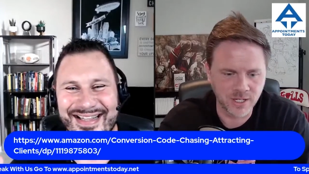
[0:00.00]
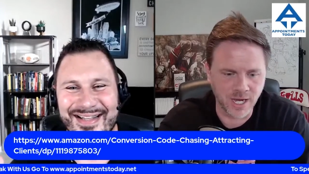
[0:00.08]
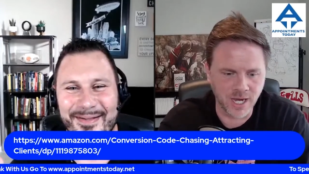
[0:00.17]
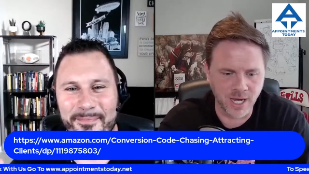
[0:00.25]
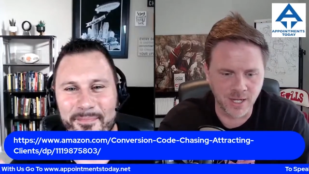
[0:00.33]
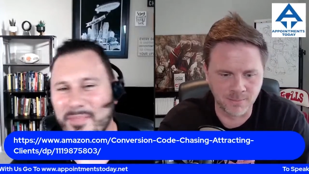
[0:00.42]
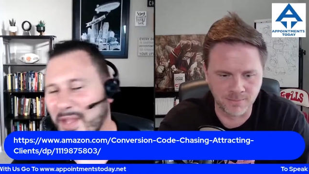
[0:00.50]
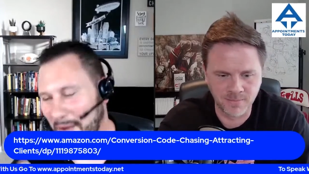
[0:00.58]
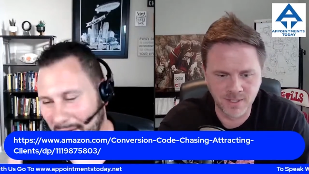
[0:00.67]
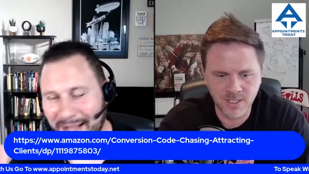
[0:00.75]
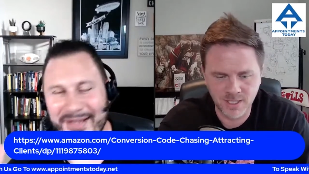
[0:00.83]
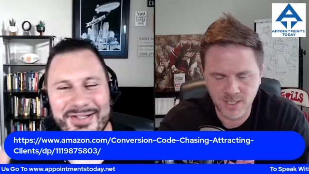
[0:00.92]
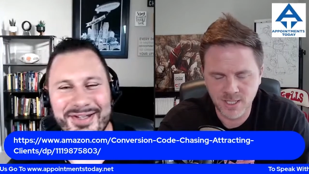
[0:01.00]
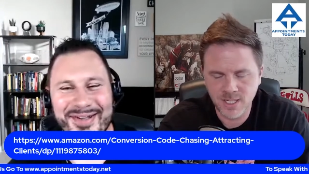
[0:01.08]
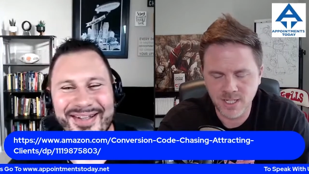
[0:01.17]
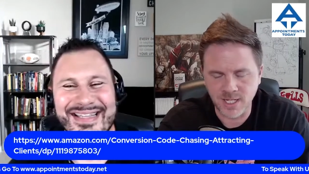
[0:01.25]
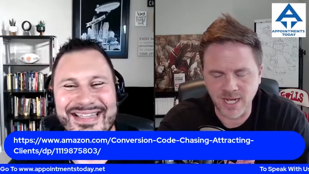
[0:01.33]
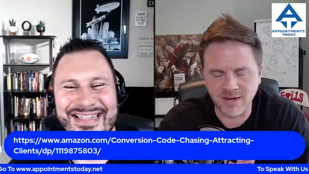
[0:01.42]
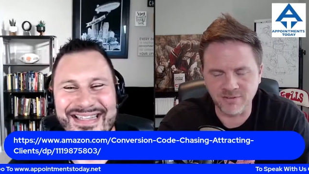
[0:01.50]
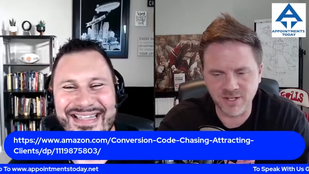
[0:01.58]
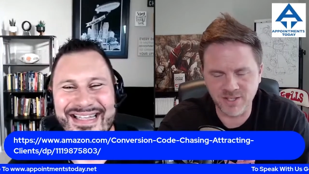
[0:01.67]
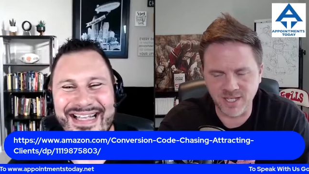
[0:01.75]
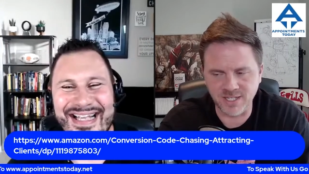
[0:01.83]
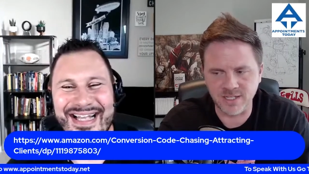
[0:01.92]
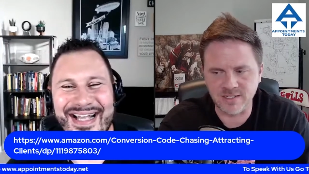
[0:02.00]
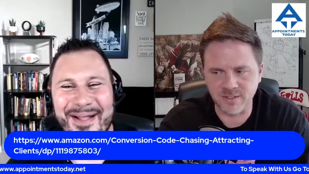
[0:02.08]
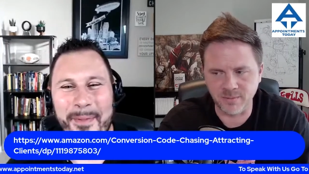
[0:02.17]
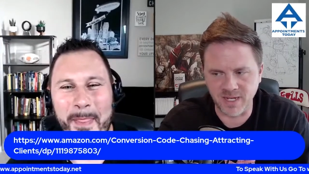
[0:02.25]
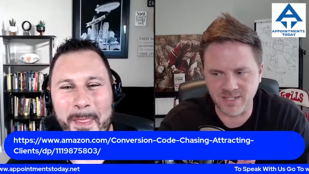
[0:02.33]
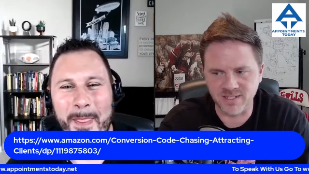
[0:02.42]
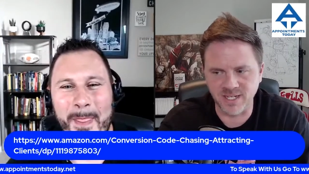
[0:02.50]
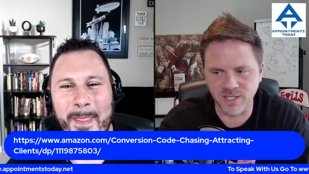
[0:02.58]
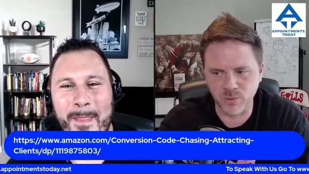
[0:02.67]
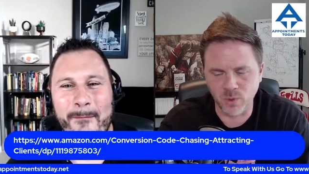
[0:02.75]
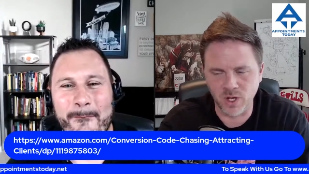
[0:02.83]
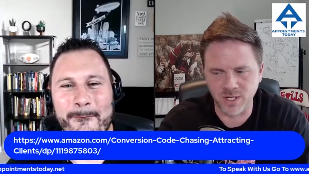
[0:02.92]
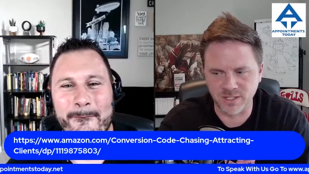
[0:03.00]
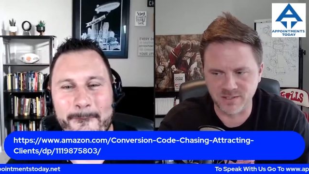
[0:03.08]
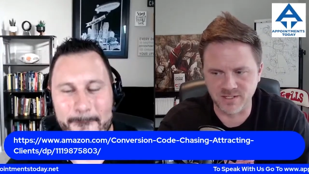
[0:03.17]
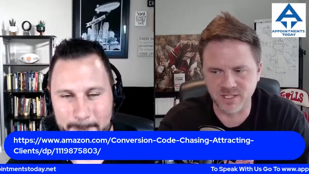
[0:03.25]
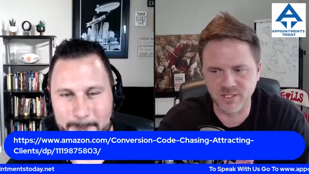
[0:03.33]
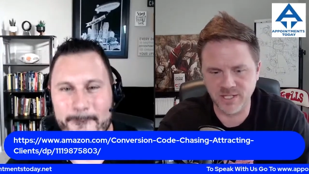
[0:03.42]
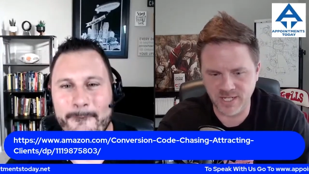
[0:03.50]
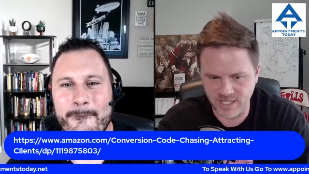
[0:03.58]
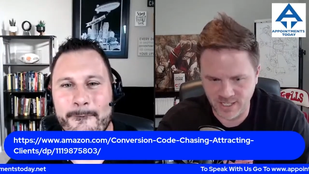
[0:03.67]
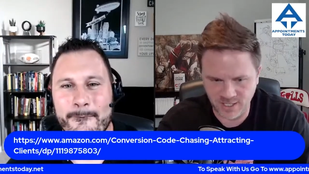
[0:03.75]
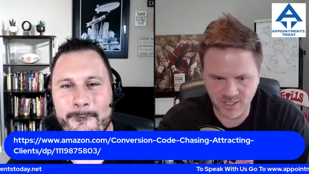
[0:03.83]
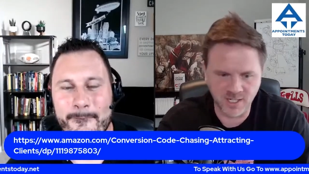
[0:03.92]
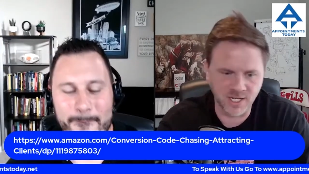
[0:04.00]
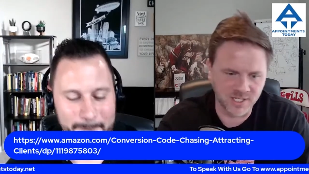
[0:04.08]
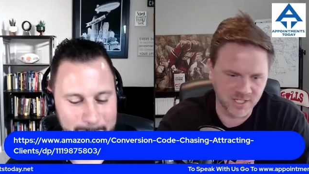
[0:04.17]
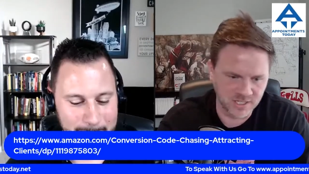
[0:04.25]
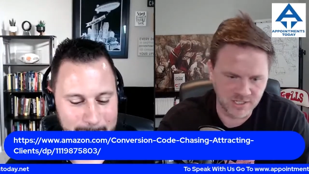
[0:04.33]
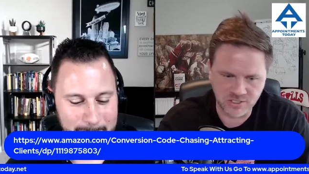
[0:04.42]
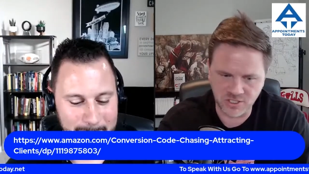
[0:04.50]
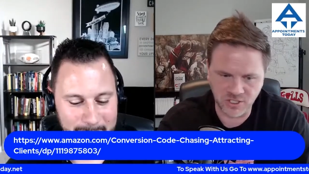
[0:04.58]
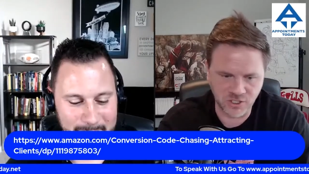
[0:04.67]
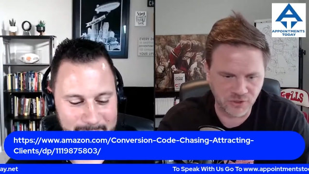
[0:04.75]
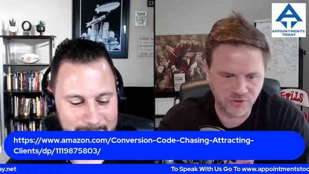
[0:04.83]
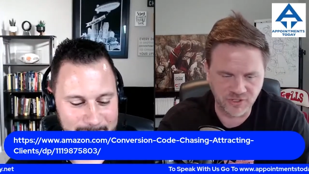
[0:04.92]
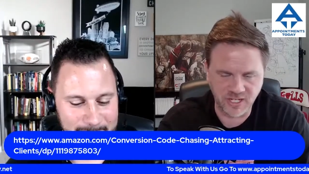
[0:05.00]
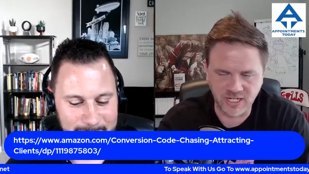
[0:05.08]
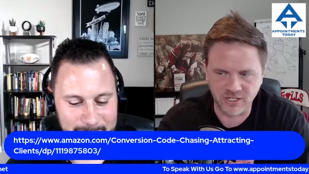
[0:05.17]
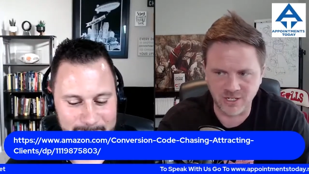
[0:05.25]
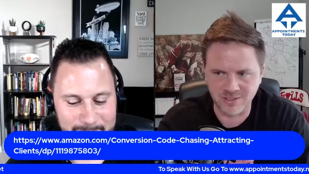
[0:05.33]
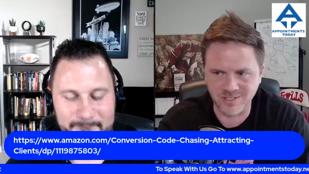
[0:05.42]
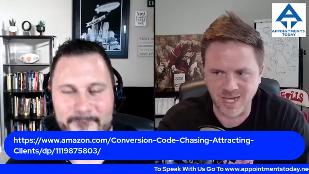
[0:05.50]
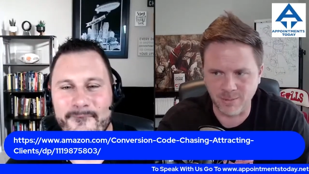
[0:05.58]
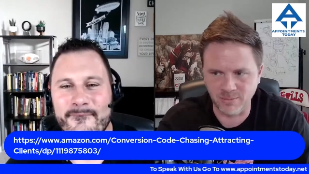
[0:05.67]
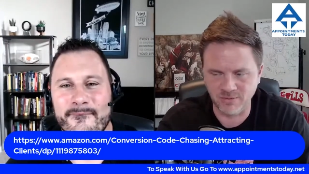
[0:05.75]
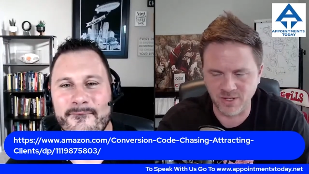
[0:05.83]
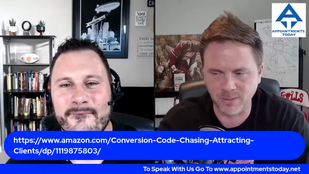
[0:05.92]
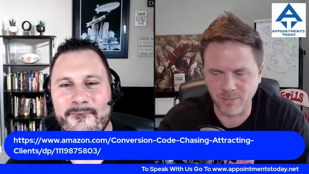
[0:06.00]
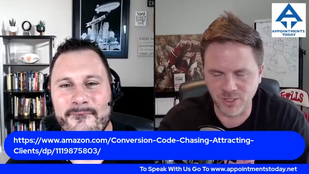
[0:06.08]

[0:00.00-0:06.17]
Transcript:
Speaker 1: Um, get two. Everything that's amazing in one is still there, and then there's a huge layer on top of it.